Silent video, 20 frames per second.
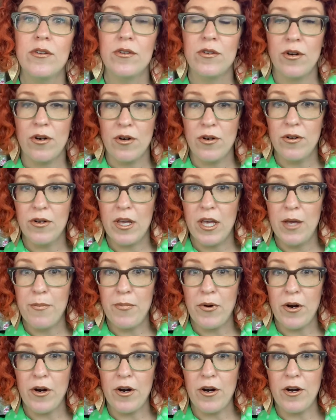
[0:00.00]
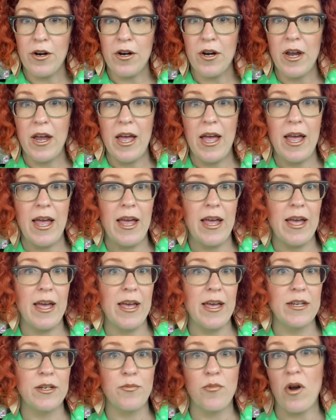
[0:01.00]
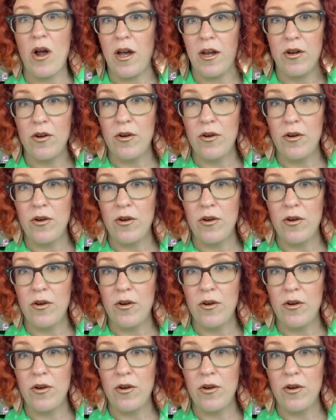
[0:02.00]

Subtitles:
Curl Keeper and Moroccan